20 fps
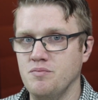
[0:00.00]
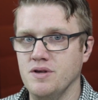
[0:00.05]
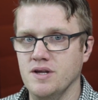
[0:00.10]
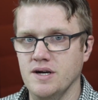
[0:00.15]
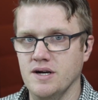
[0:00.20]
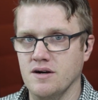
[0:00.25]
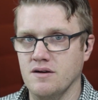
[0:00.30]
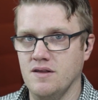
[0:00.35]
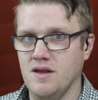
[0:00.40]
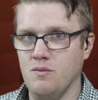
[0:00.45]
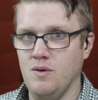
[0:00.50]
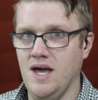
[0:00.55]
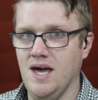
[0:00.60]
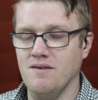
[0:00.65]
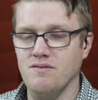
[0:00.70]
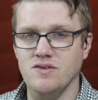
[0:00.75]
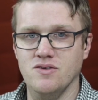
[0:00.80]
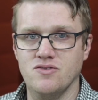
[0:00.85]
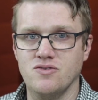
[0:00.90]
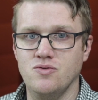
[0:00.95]
player that we
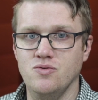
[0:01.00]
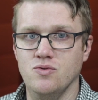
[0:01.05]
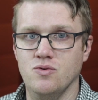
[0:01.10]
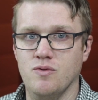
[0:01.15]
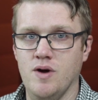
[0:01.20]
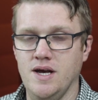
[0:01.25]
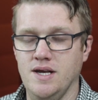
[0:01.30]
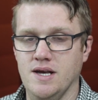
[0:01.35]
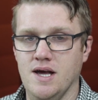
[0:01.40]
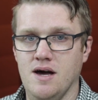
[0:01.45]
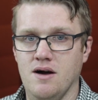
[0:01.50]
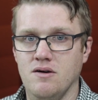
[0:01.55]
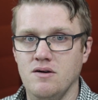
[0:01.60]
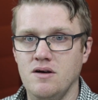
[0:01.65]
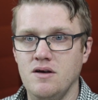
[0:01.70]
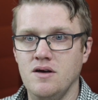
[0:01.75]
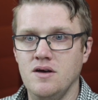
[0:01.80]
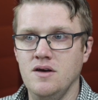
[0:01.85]
have in the school right now.